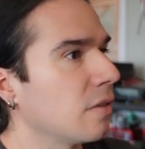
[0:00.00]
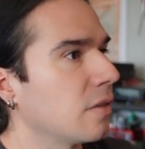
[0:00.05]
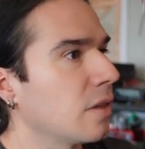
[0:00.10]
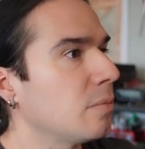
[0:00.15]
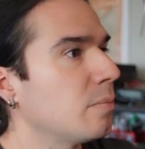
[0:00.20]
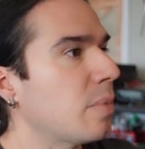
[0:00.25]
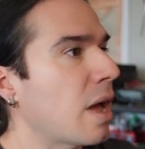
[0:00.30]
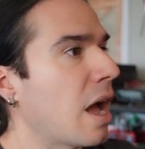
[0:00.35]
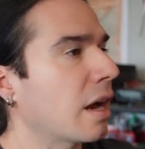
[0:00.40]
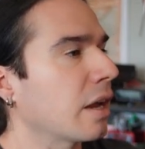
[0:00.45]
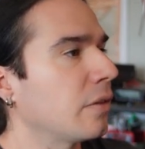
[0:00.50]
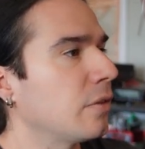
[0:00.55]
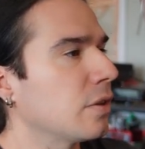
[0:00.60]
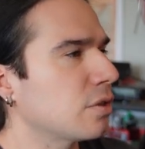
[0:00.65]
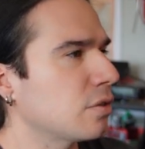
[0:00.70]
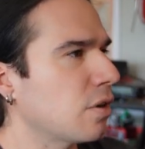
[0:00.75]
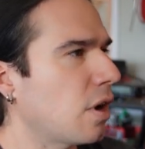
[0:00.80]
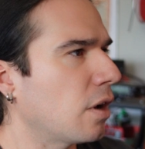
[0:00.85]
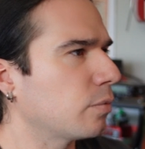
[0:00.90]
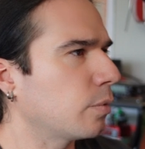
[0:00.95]
Then back in the
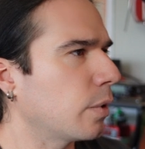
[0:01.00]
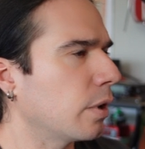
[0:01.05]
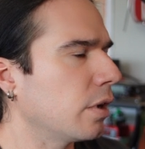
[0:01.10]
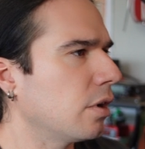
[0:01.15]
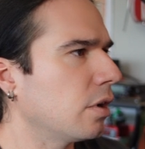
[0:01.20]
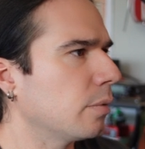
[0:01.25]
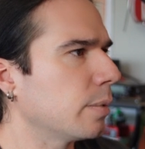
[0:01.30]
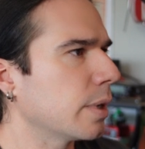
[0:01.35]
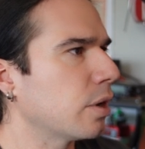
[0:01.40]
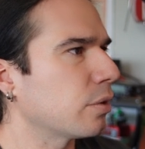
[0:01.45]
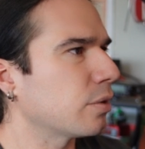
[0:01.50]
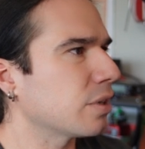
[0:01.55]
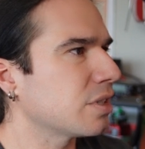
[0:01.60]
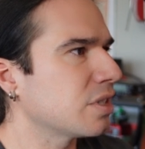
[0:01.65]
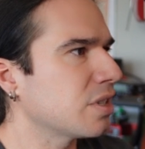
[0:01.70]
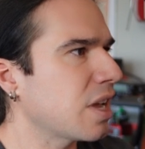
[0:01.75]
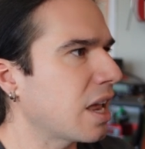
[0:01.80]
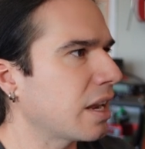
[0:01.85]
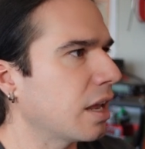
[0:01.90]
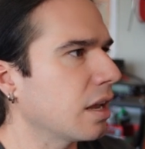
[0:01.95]
software here, we go to
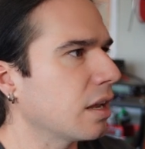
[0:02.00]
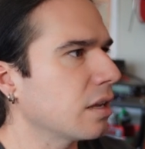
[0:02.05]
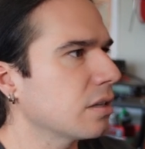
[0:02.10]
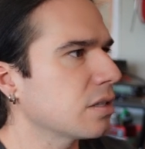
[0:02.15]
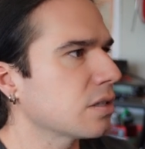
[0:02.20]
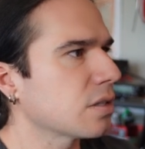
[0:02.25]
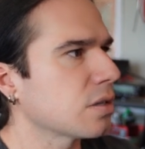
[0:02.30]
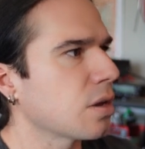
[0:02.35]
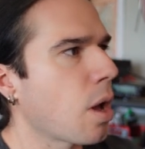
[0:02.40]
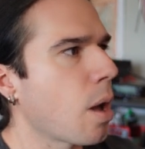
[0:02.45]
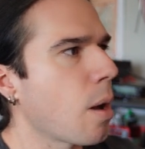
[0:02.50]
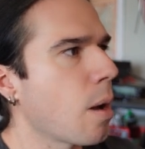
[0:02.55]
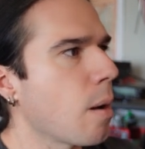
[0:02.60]
Settings,